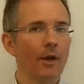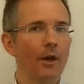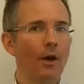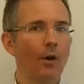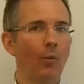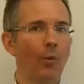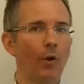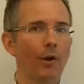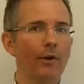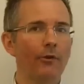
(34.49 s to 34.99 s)

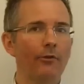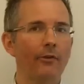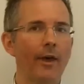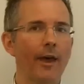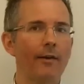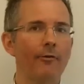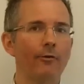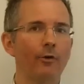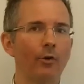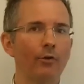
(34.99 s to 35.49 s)
and what its
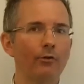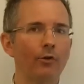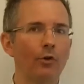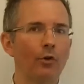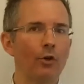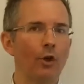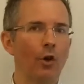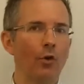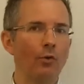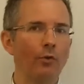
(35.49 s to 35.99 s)
therefore sort
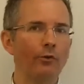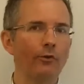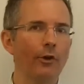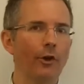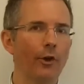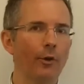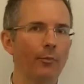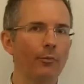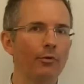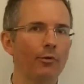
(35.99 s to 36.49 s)
of
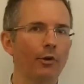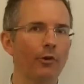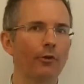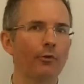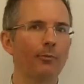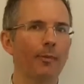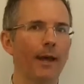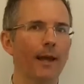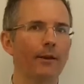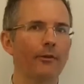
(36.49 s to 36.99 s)
long-term
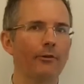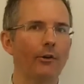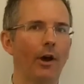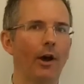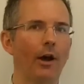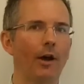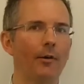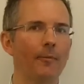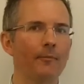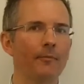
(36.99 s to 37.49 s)
prospects
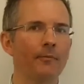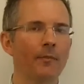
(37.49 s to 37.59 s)
are.